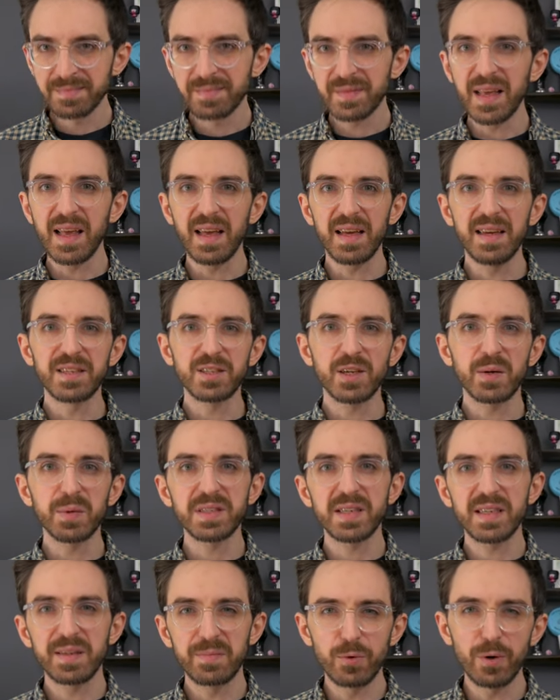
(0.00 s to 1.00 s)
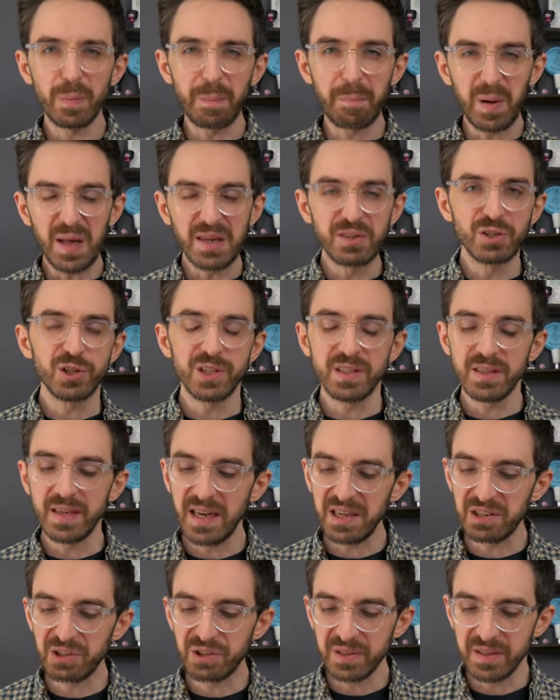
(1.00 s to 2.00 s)
Yeah, it's almost like more punchy
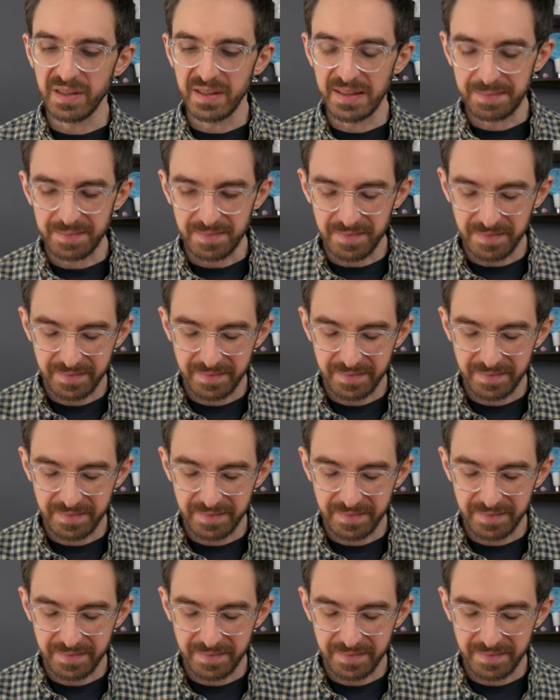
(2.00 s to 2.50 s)
actually.